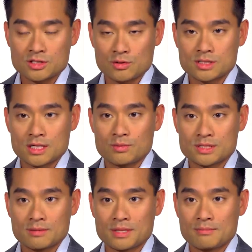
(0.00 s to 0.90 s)
associated with
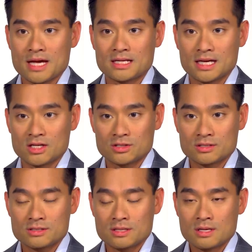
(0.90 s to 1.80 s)
some of the
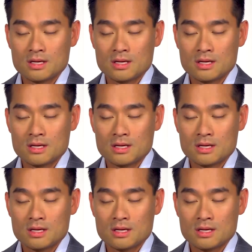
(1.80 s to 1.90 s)
medications.